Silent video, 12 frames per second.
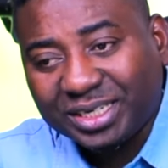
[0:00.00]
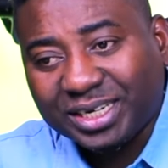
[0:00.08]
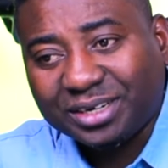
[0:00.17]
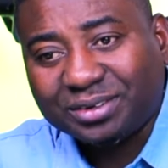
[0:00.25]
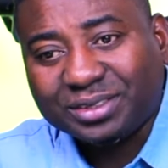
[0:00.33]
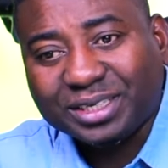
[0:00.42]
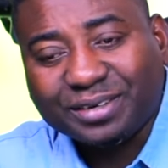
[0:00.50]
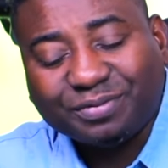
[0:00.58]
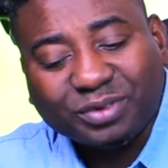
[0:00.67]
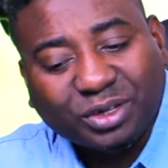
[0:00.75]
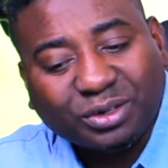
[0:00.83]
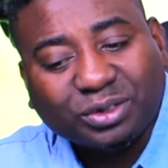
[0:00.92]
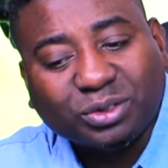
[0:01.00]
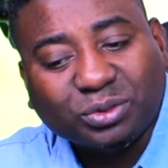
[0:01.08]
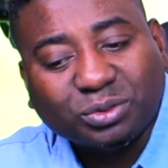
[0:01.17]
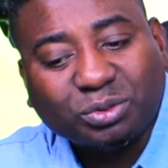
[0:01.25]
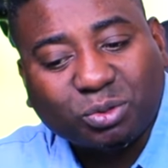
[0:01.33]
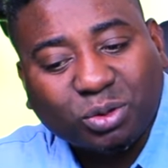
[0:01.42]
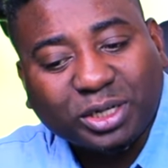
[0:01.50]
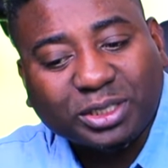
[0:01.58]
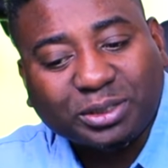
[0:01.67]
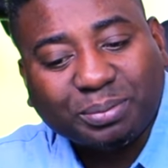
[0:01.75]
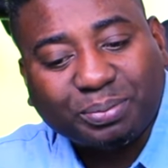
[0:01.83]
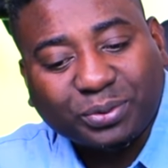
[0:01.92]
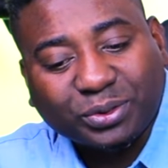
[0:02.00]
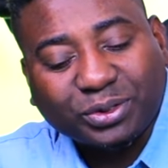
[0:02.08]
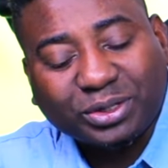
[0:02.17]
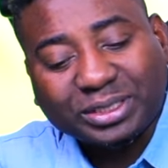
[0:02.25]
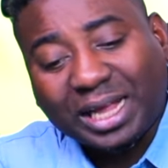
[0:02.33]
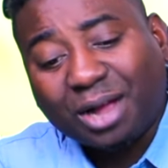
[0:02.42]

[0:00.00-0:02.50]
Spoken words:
You know, they've done good quality products.